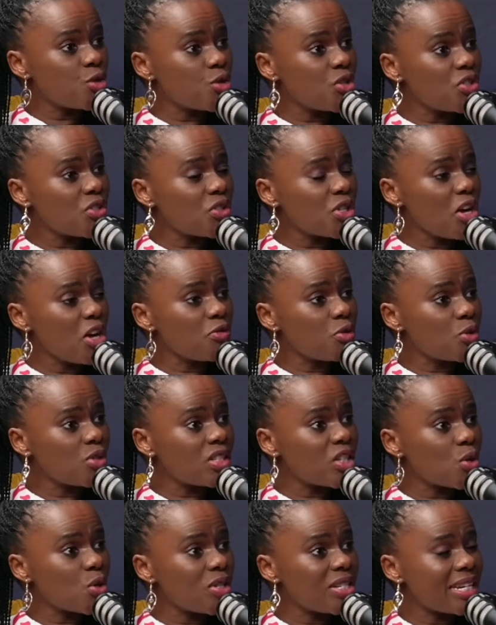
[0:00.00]
deserve to
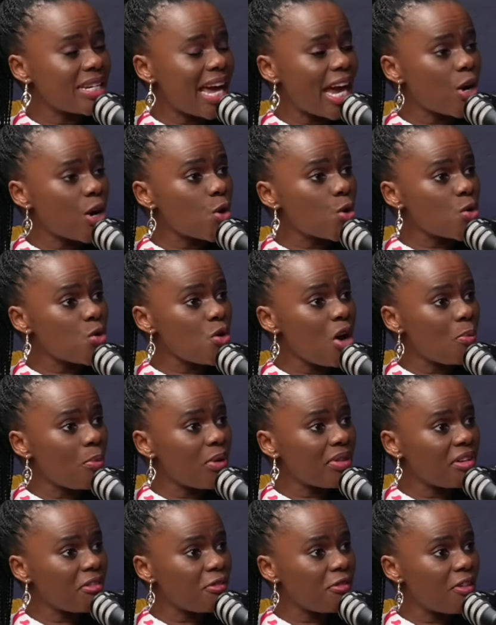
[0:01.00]
see your dad. I grew up
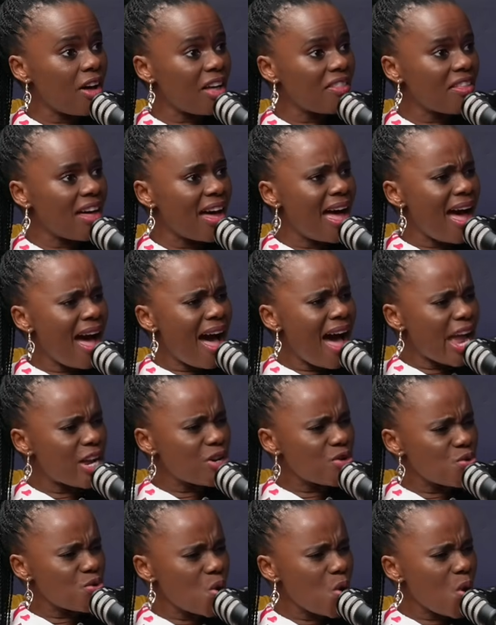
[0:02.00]
with a father. I
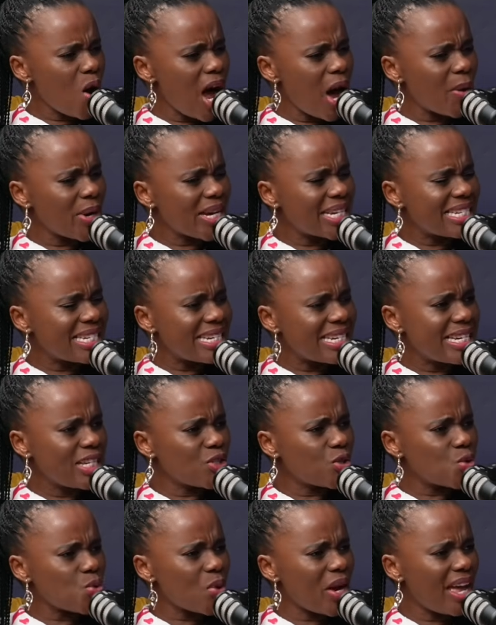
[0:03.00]
know how it is
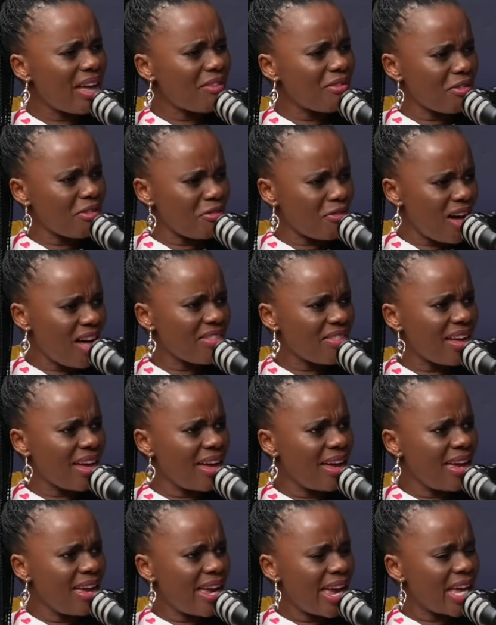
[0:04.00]
to have a father.
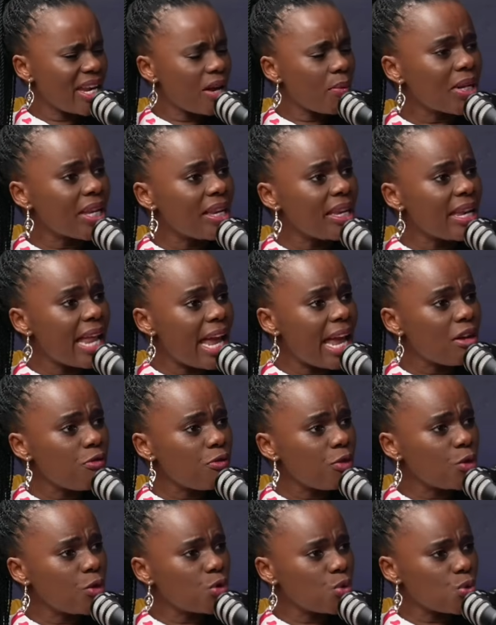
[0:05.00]
Yeah. And I like
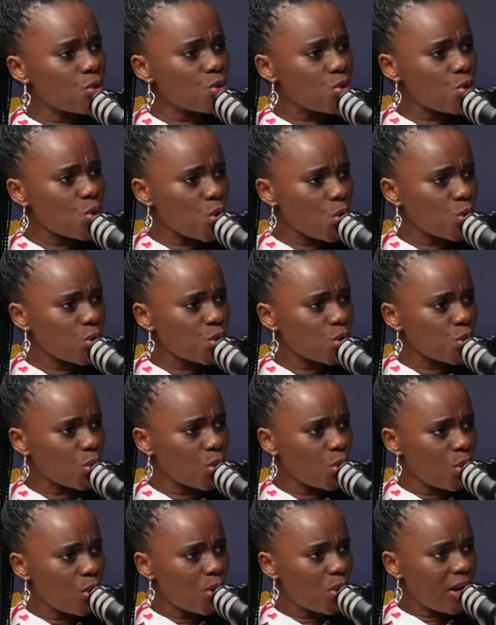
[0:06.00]
for you to also
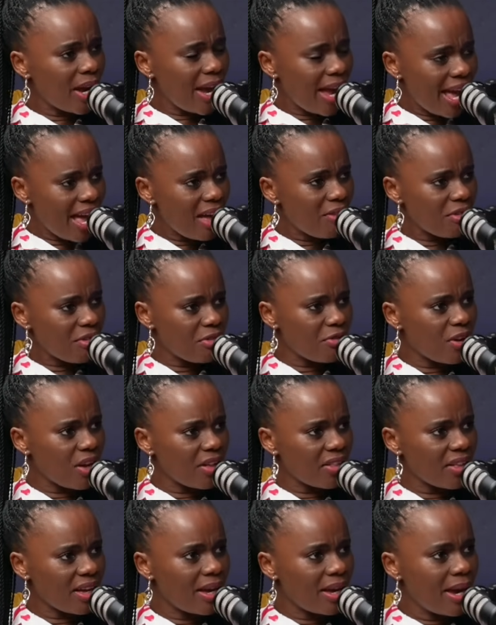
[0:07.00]
have a
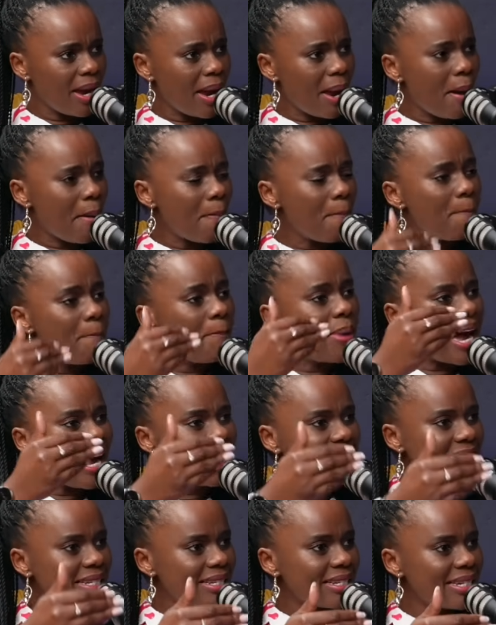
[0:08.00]
father. Yes.
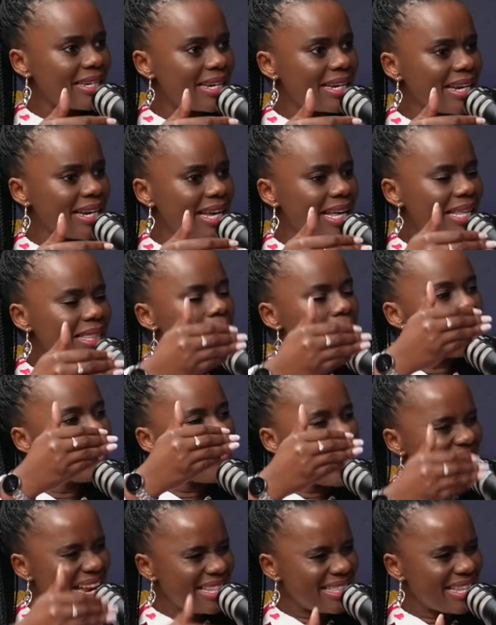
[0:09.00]
But the
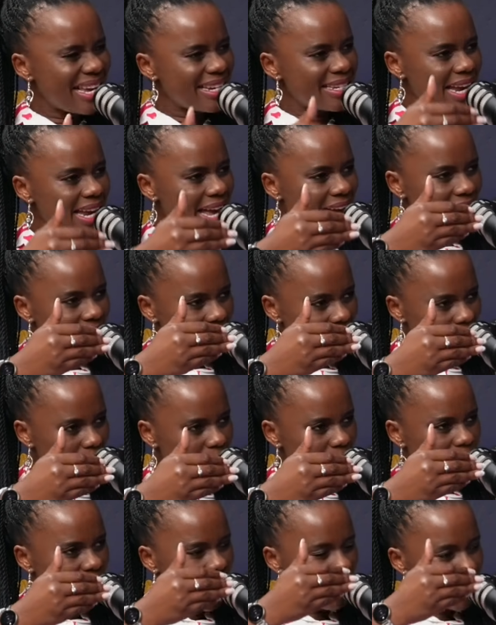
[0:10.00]
man that I
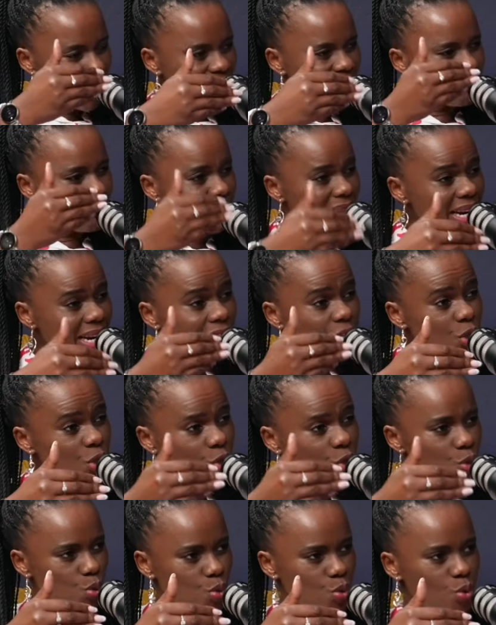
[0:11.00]
am, I was married
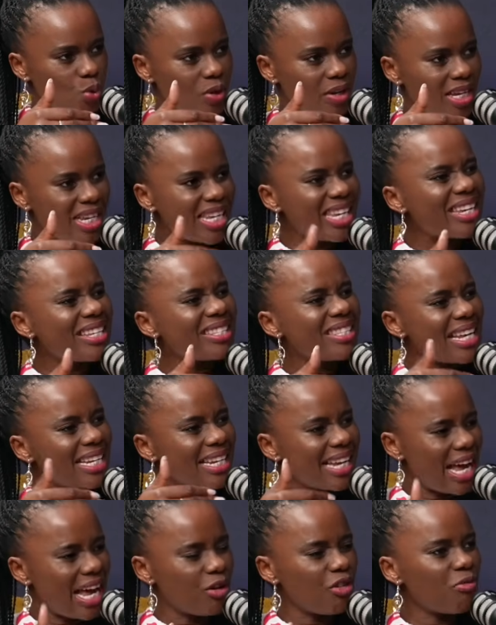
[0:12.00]
to, he is that
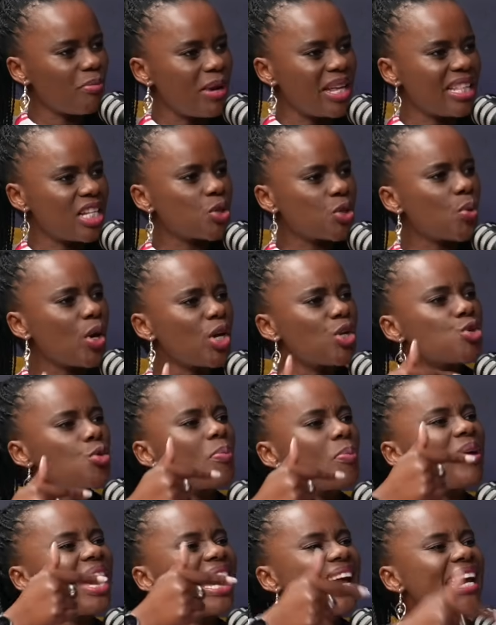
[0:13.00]
kind of man that's going to
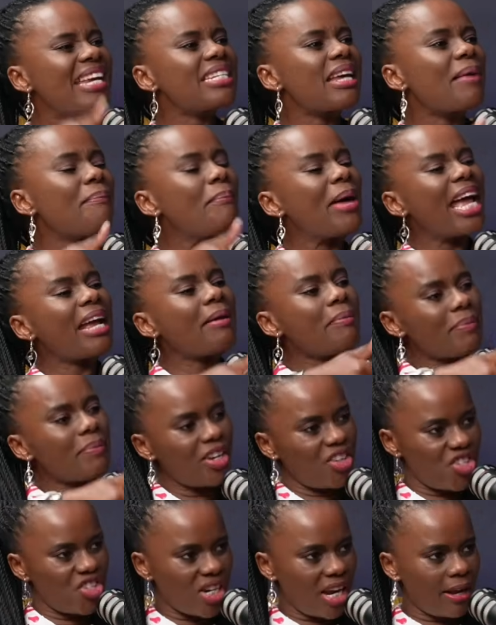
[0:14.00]
paint a back
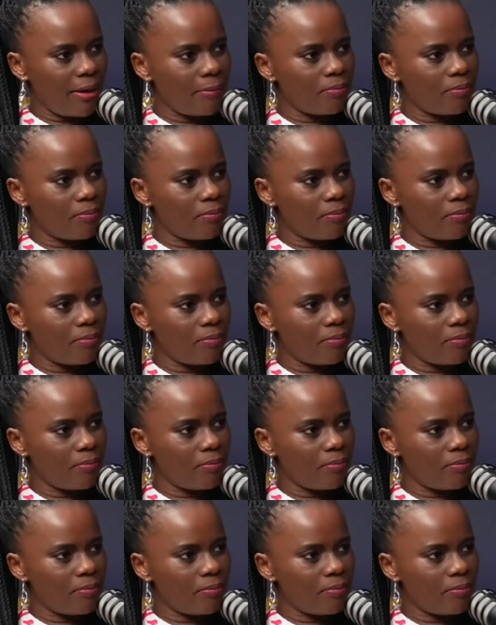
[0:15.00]
picture